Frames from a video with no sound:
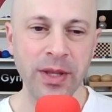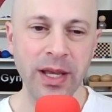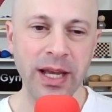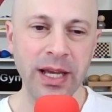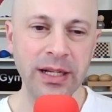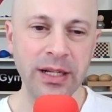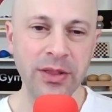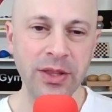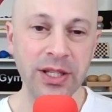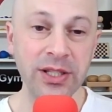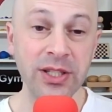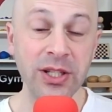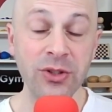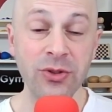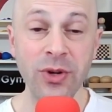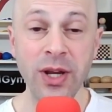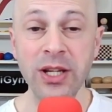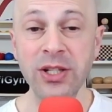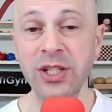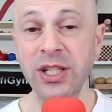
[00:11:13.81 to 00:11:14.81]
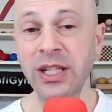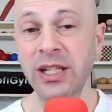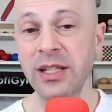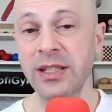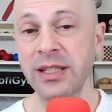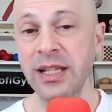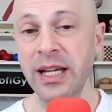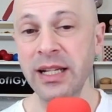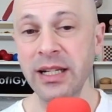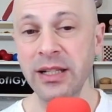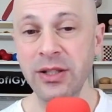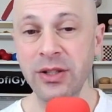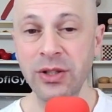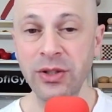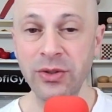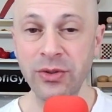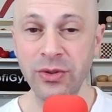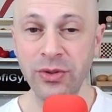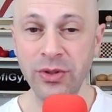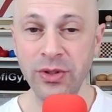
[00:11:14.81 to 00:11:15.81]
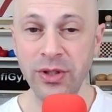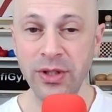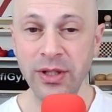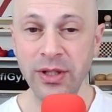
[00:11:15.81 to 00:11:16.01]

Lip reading: And in this situation, he decided to